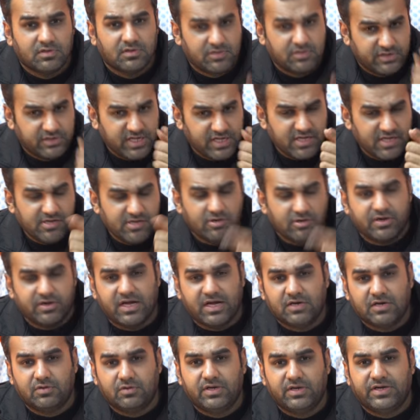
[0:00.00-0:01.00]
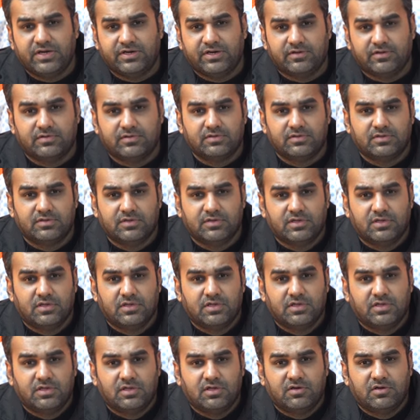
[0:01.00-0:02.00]
Take your calculator,
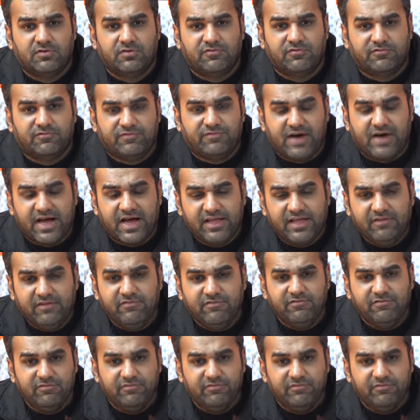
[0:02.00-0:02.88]
five